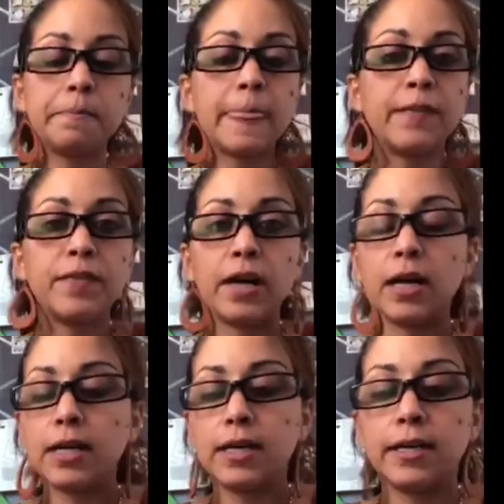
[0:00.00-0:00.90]
If
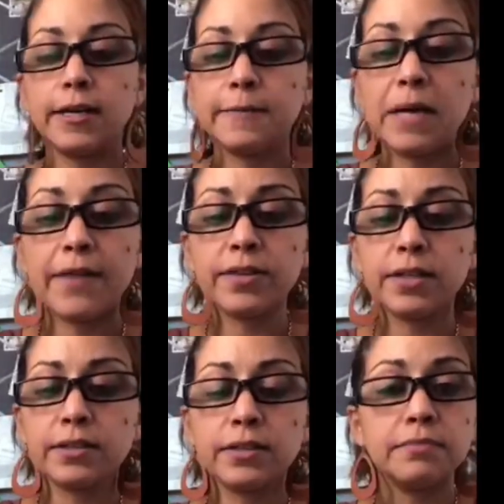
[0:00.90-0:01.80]
I am
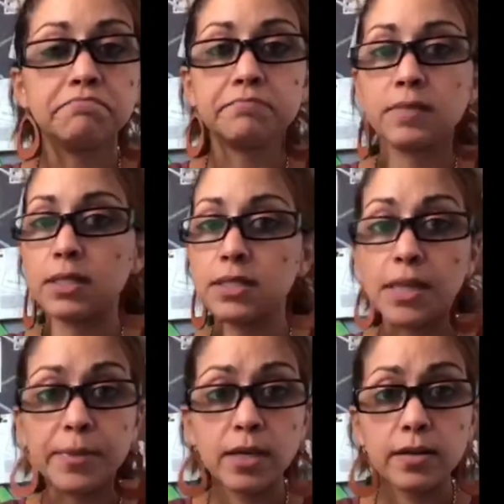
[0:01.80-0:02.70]
having
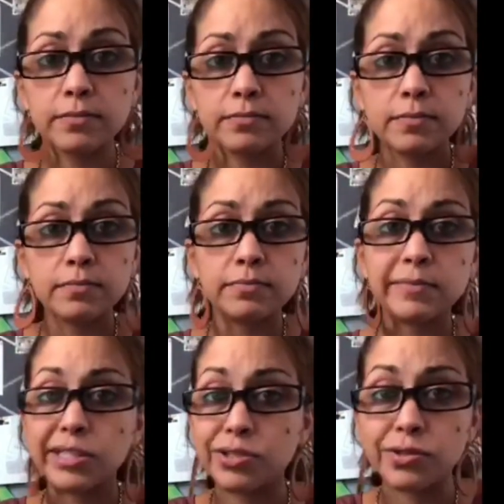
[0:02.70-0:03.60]
stomach
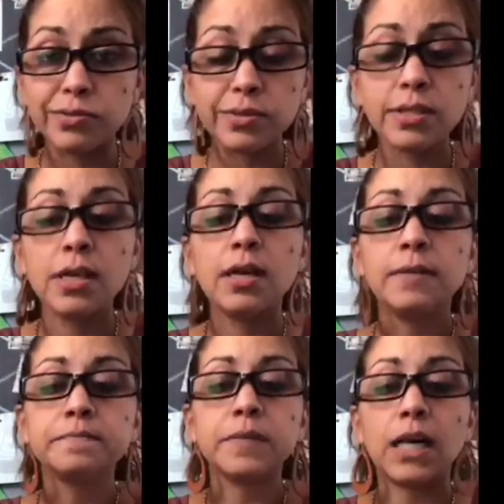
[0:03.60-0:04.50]
issues,
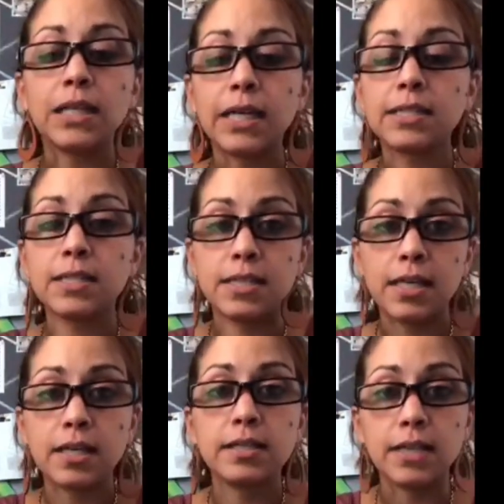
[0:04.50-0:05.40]
I like to
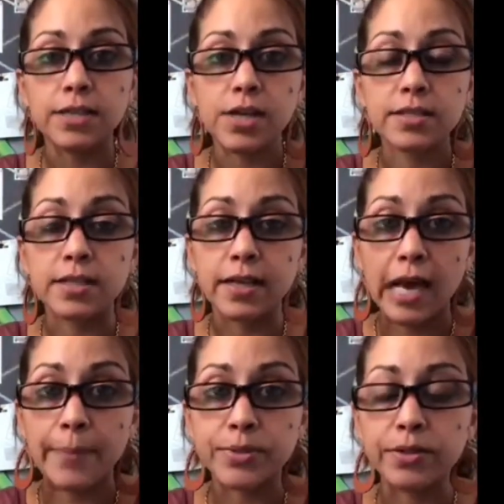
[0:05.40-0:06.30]
take DiGize in a
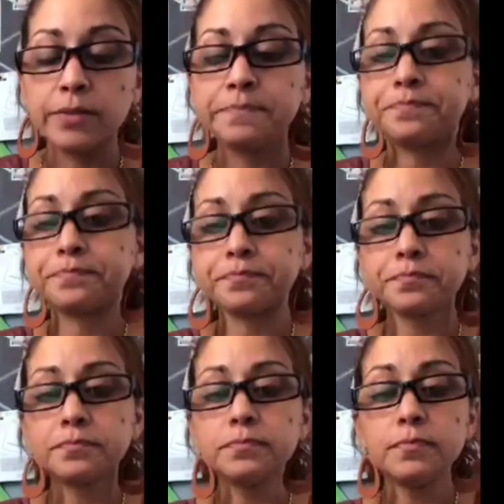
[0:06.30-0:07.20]
capsule.
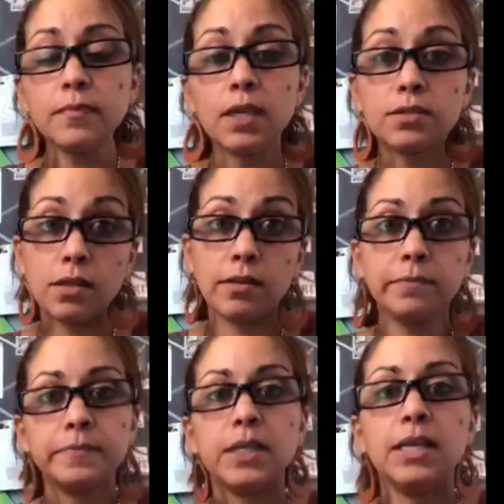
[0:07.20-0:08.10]

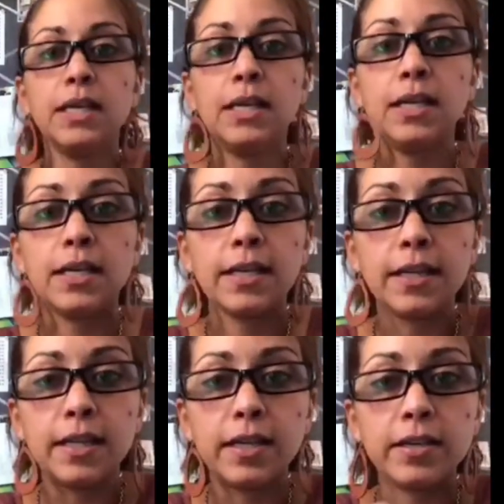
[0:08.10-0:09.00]
So
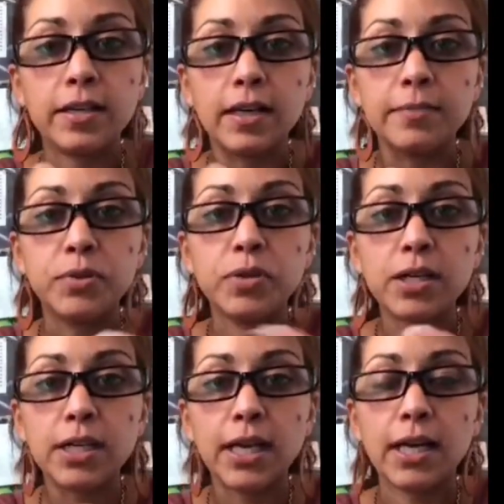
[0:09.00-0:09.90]
there, you
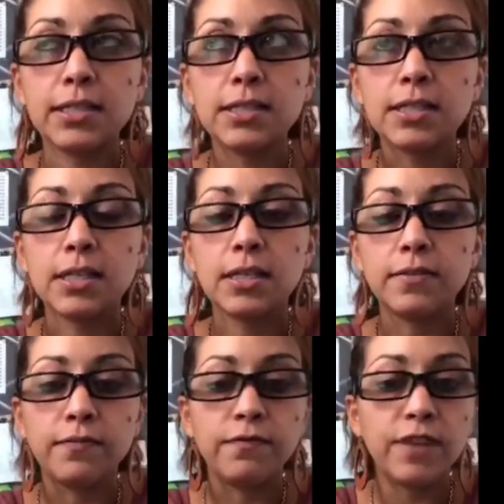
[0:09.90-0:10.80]
can get
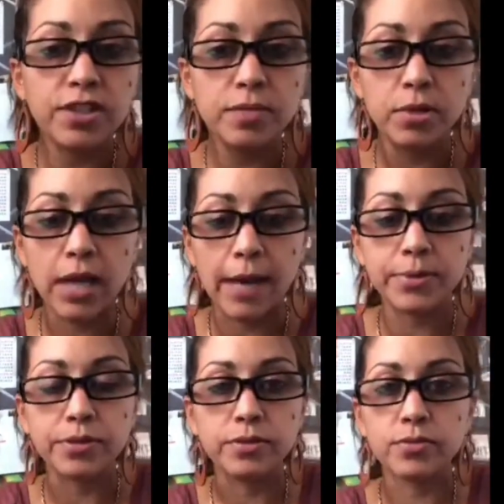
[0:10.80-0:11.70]
vegetable
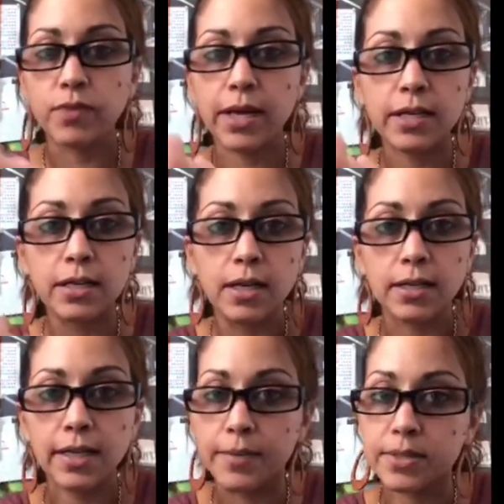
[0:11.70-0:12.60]
capsules right
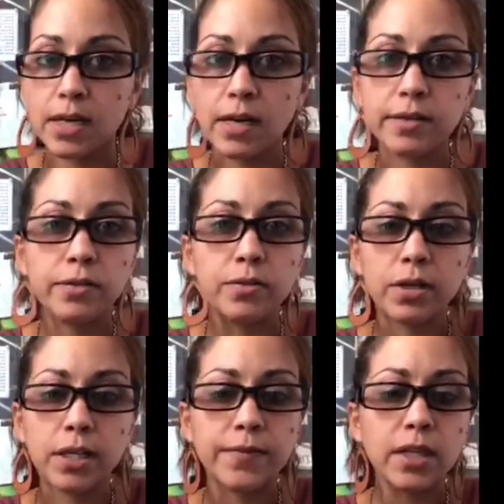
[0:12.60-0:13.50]
on Amazon, or
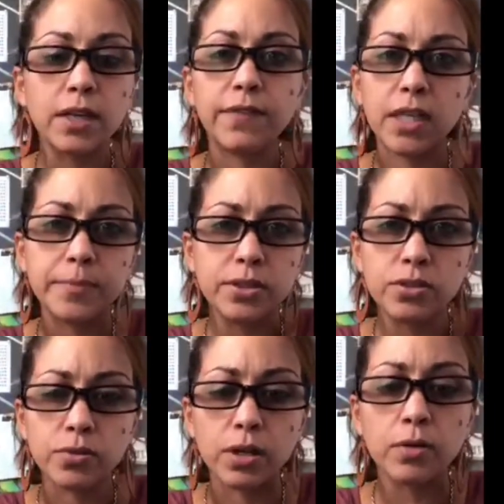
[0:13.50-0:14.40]
even like a vitamin
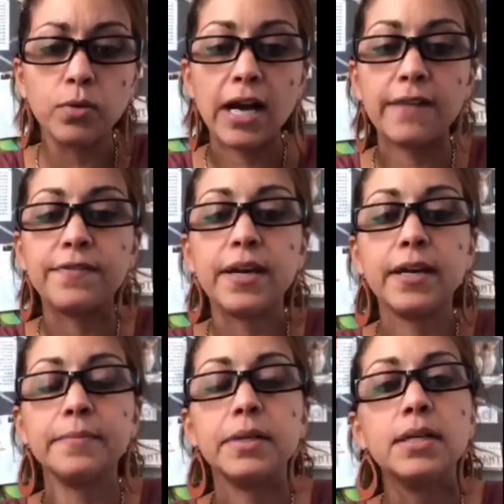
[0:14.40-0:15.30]
store will have
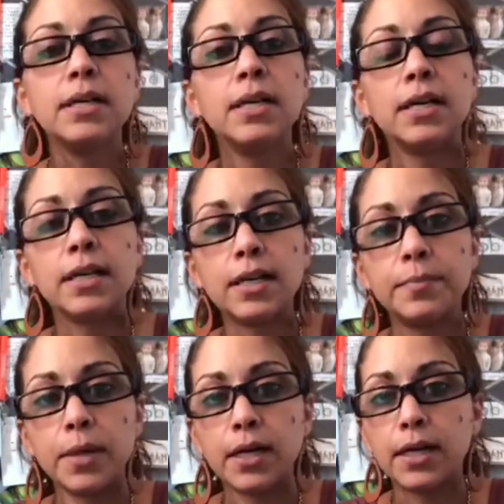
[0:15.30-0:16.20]
them. And I
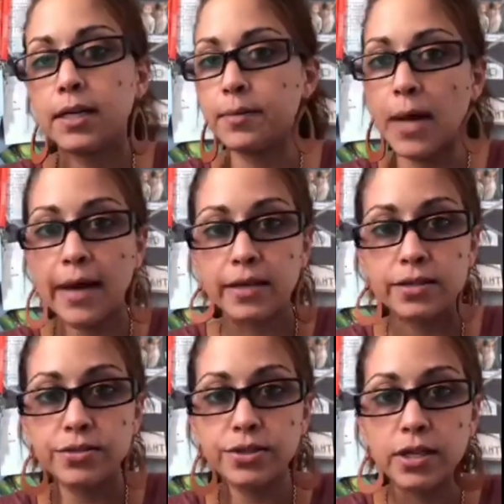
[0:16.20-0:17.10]
buy a
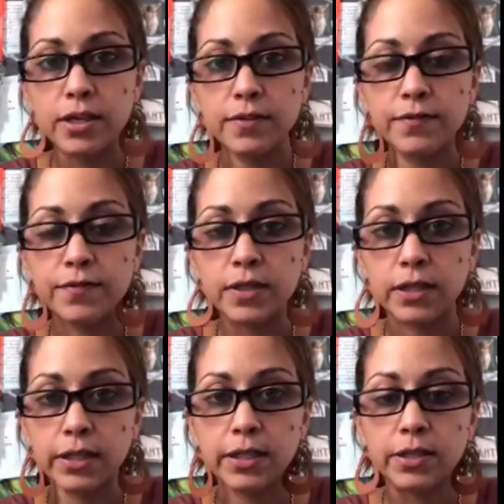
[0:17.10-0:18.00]
package of
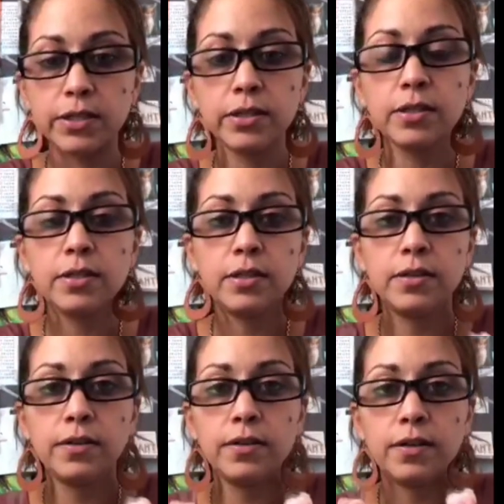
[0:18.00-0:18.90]
clear
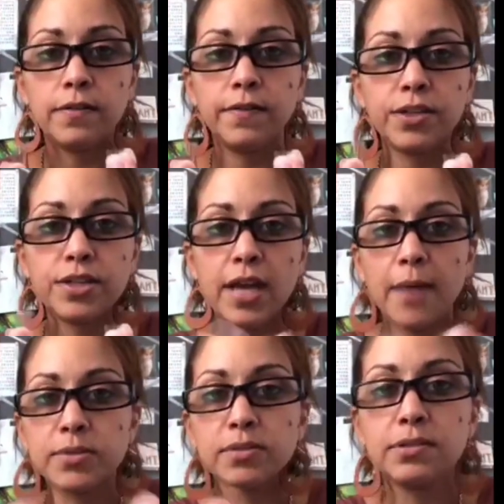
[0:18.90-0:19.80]
veggie
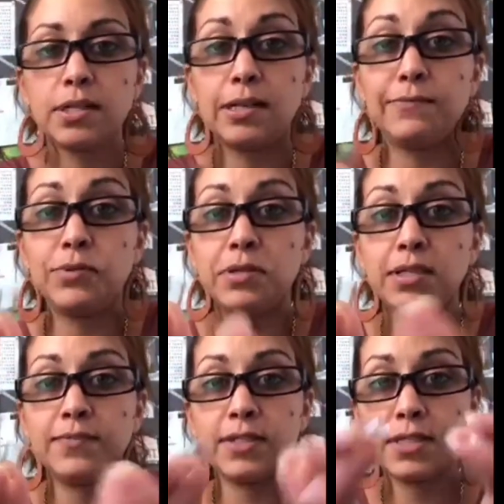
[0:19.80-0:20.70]
capsules, if you can
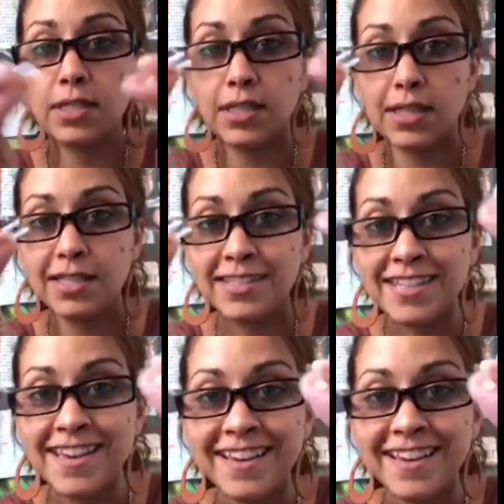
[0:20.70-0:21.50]
even see these.